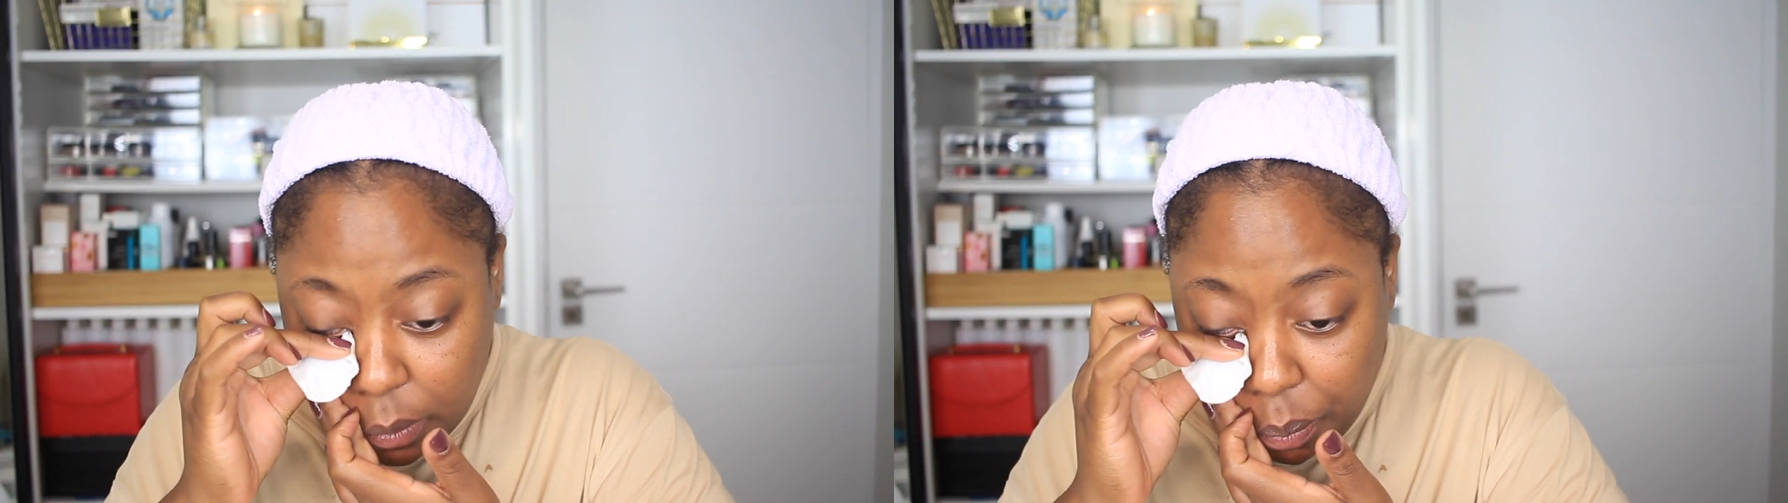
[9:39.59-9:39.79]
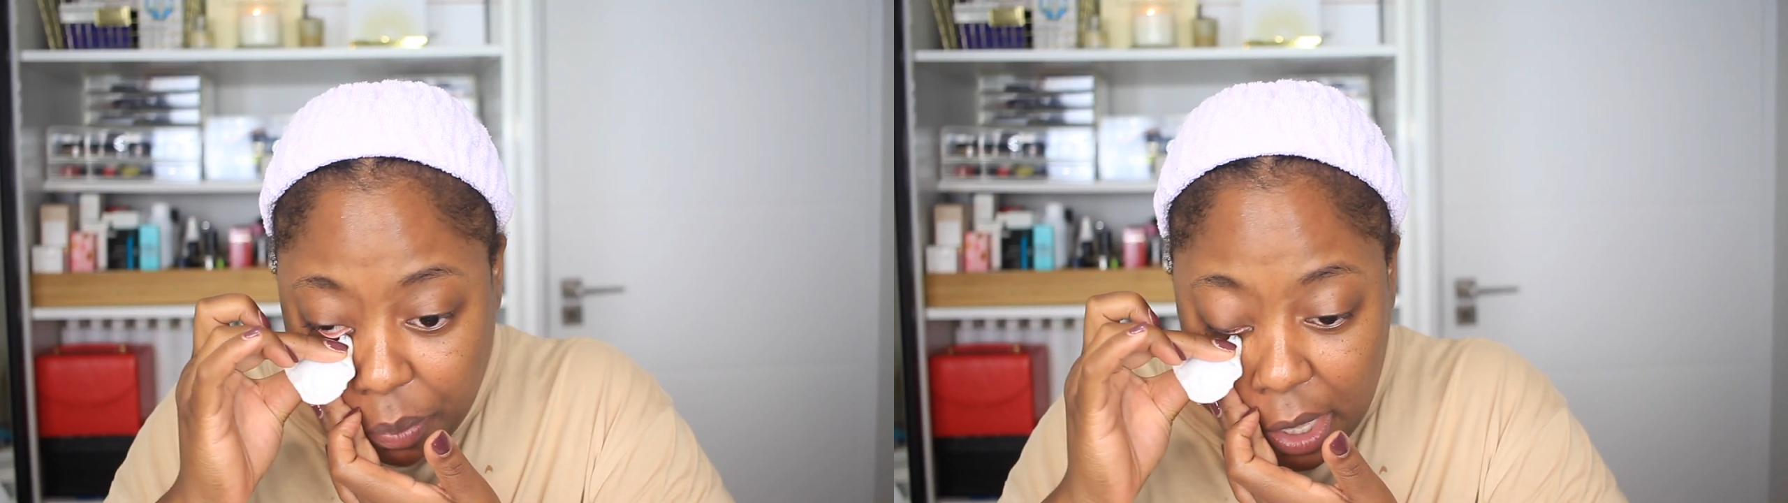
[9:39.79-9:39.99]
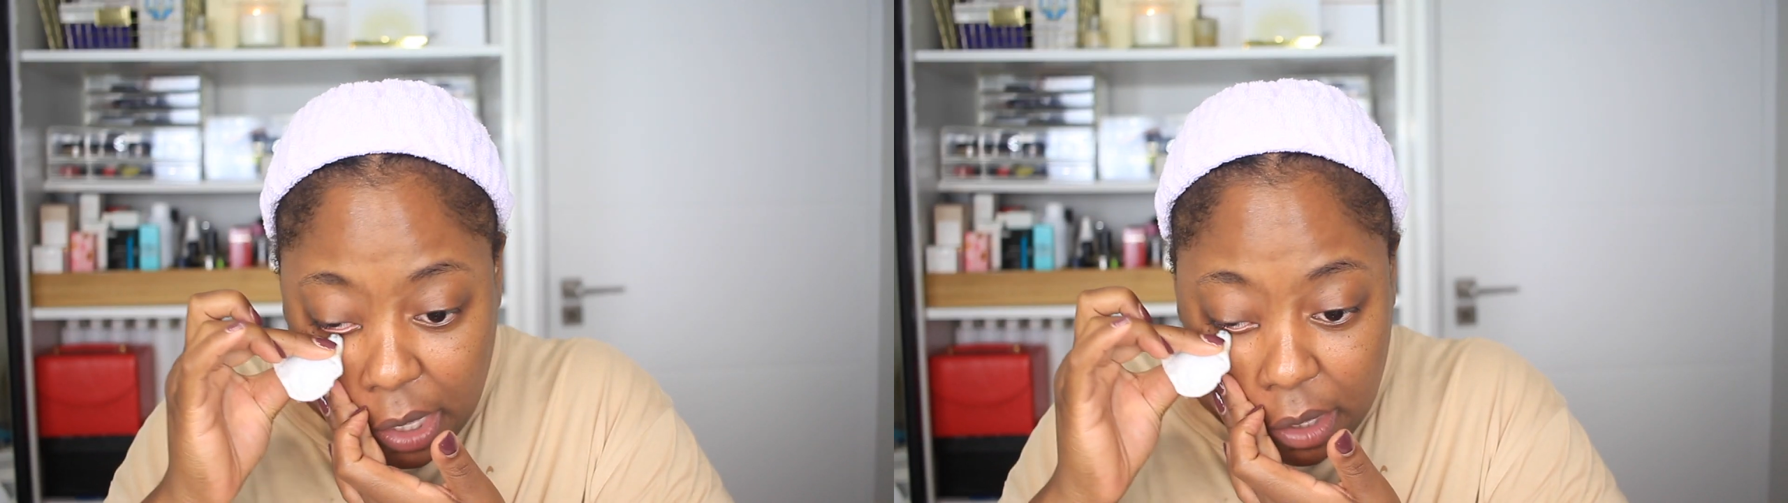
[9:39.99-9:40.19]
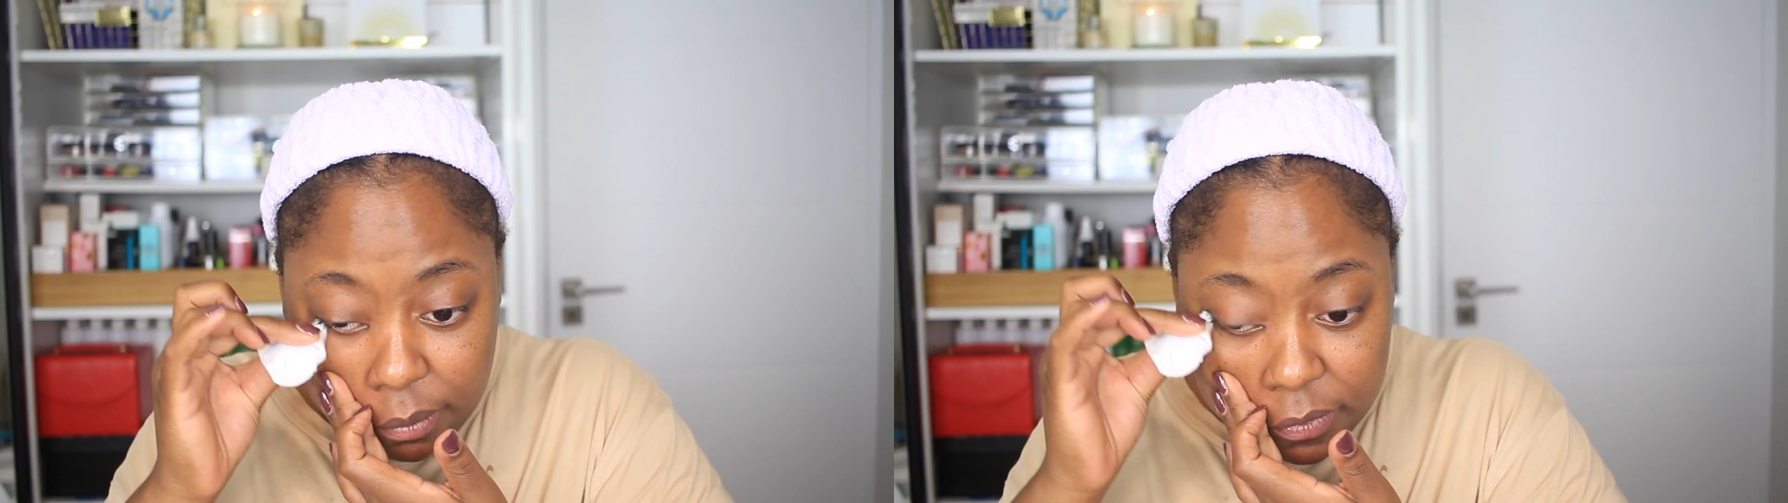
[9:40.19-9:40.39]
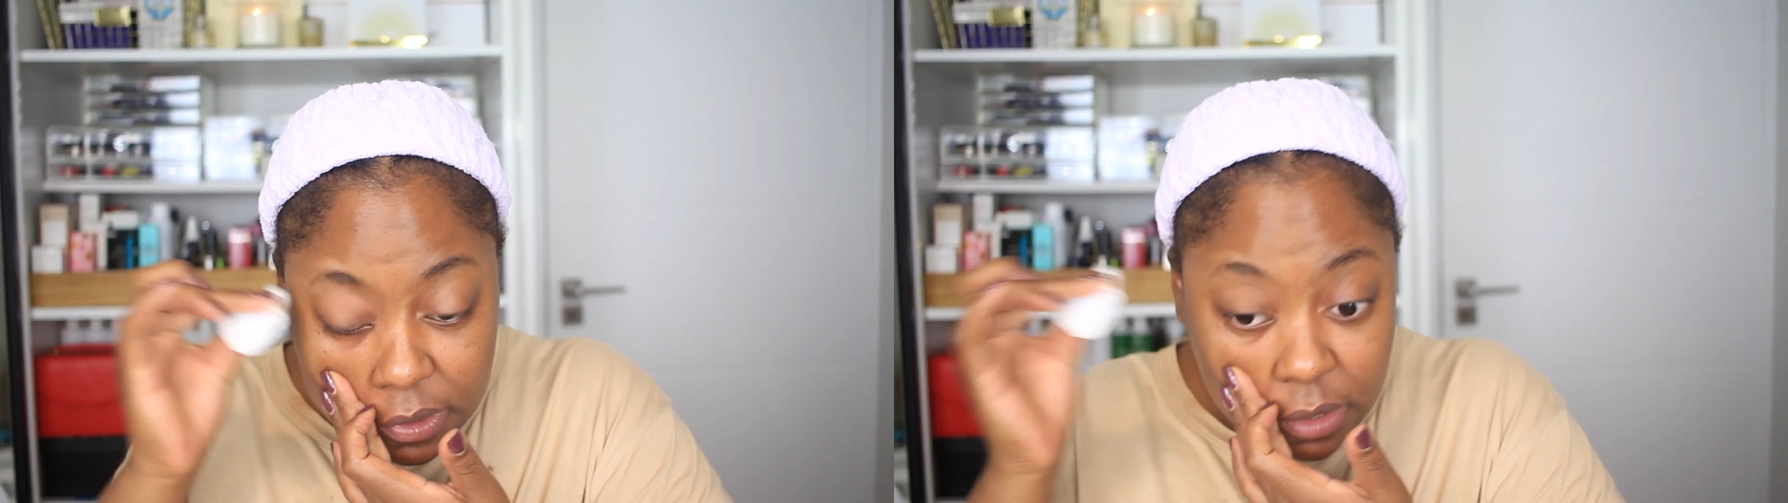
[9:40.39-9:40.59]

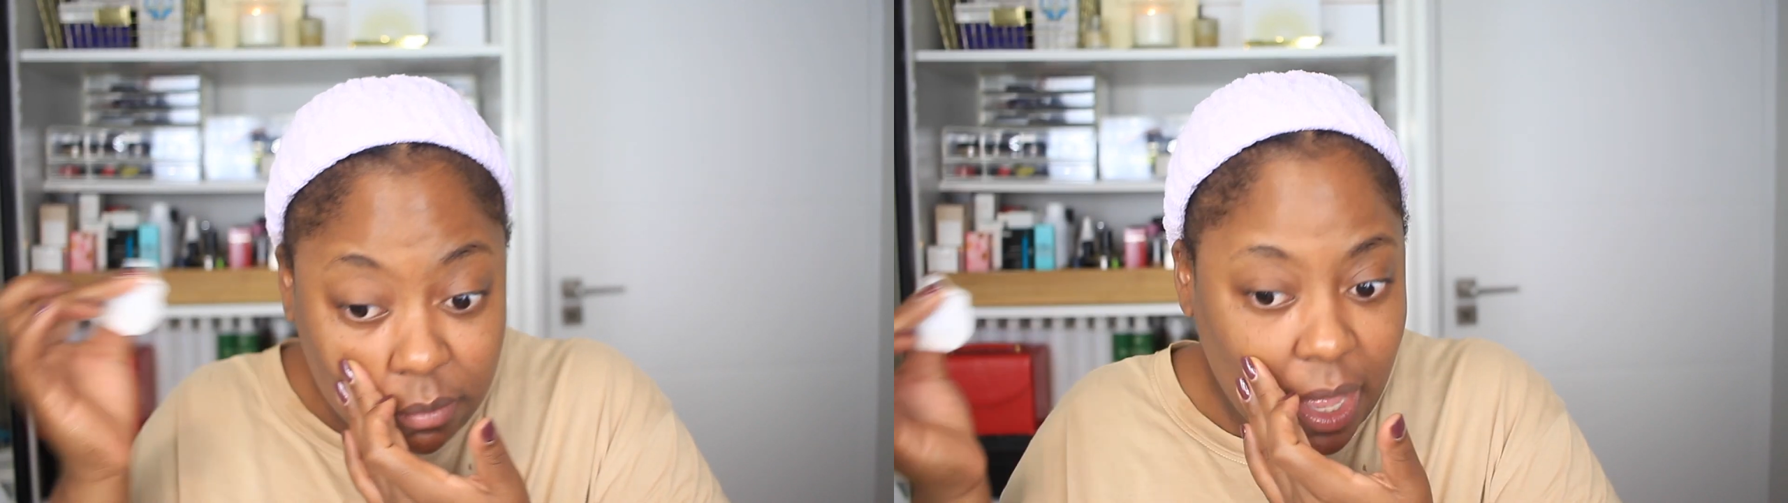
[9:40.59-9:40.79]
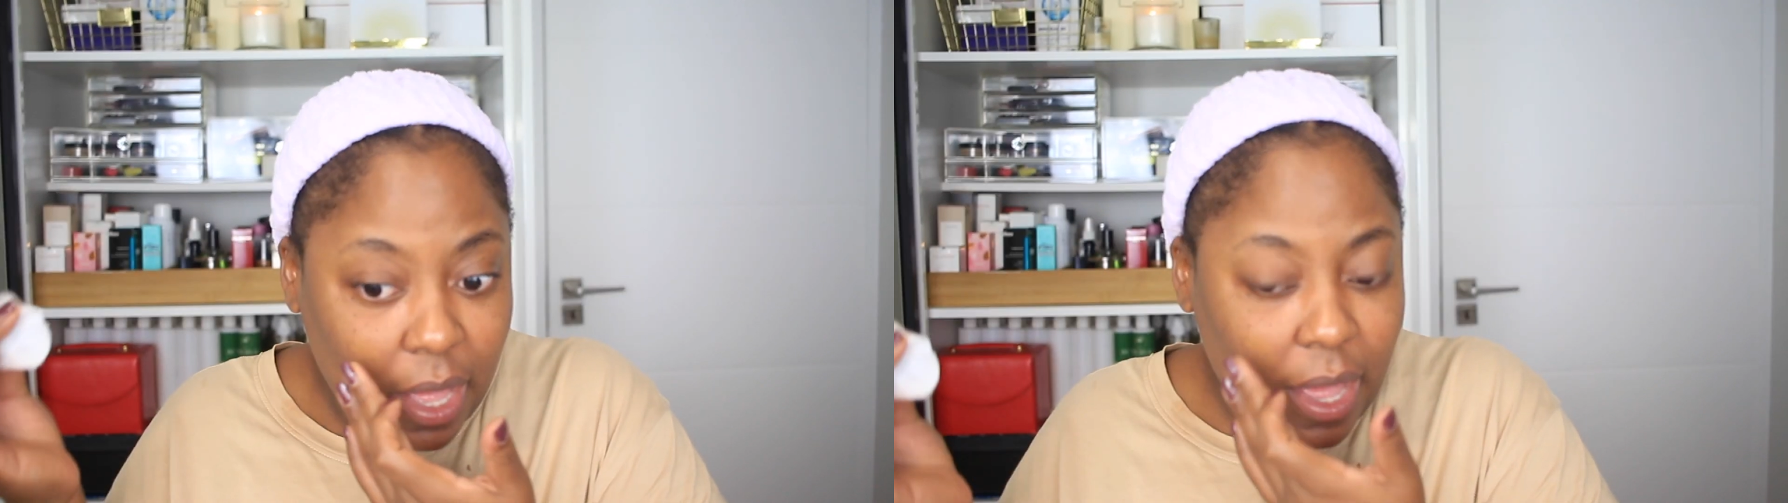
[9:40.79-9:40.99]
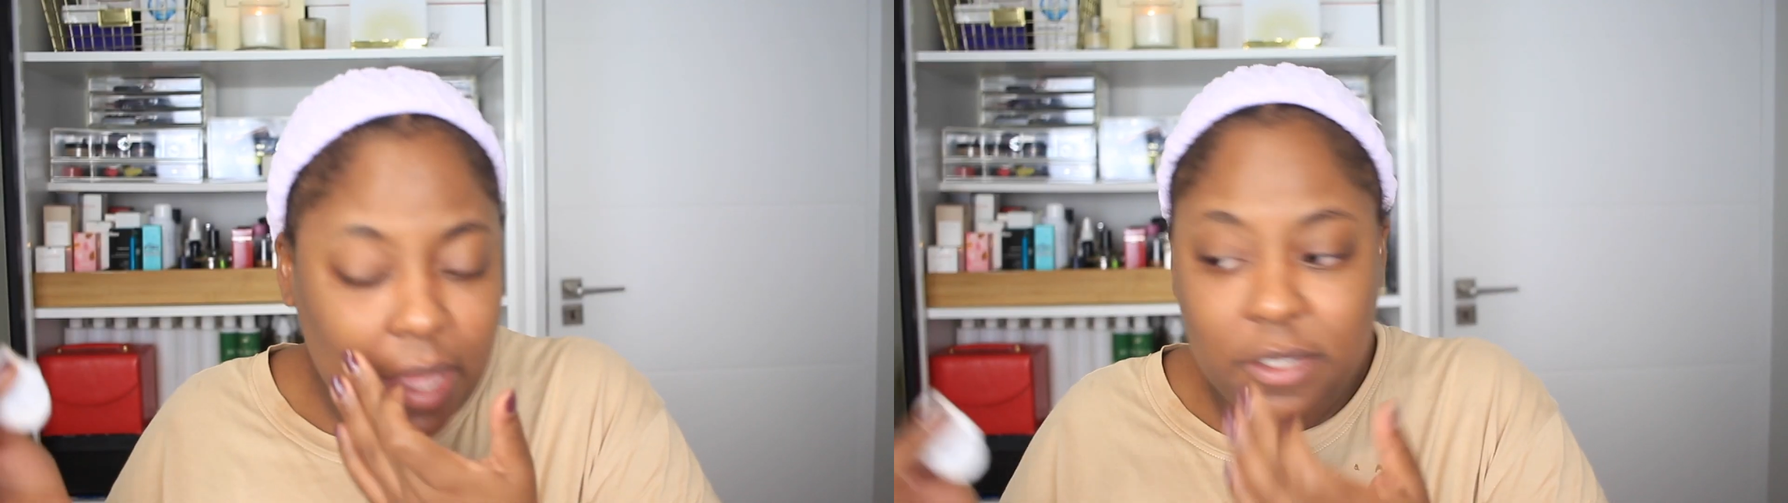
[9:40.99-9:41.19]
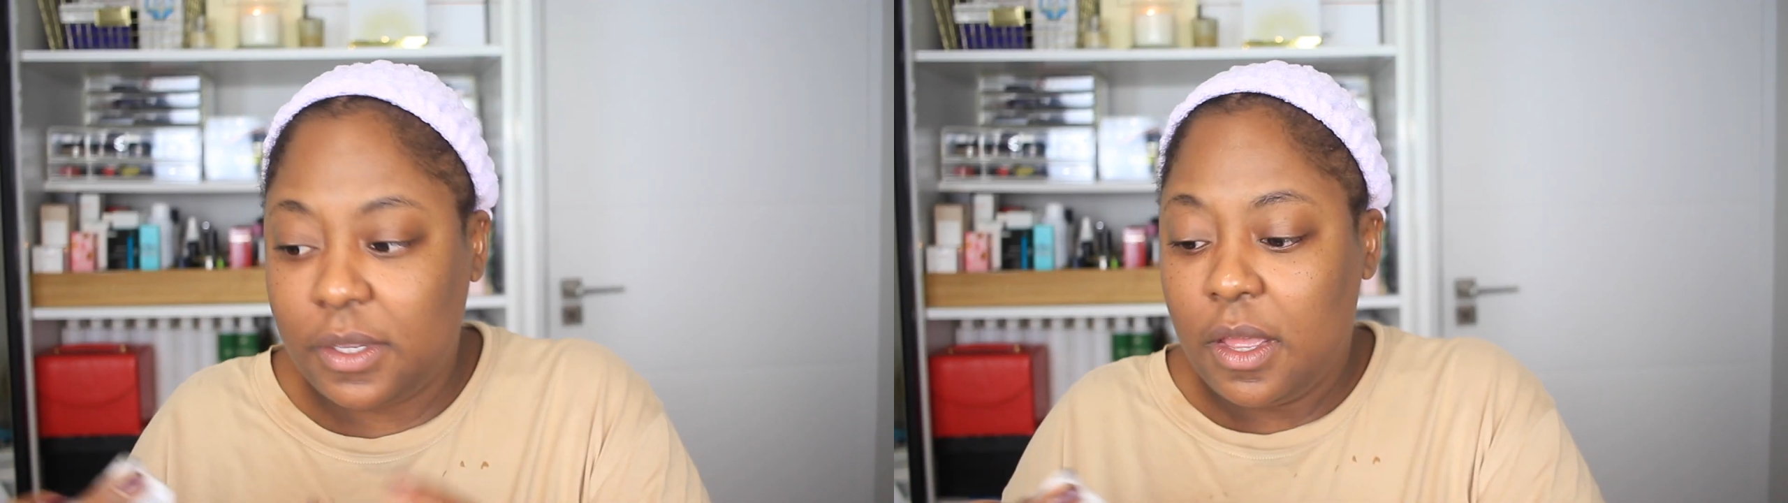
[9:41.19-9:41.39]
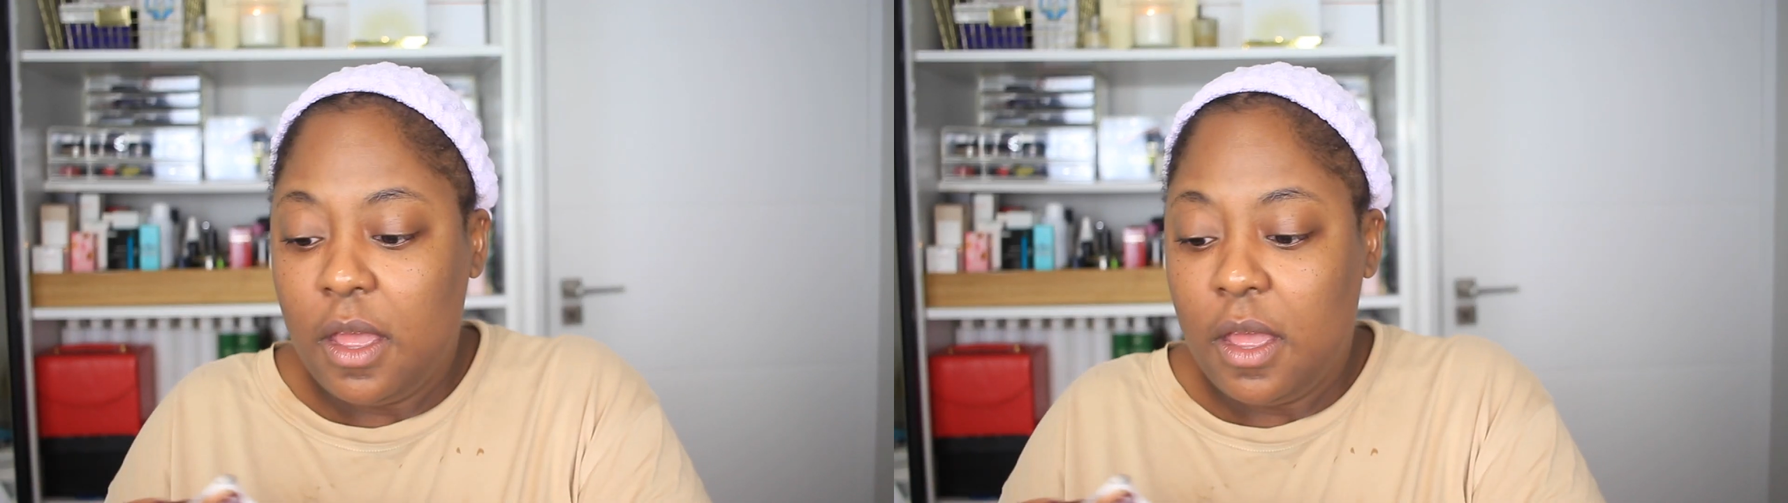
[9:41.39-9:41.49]
balms in my eyes.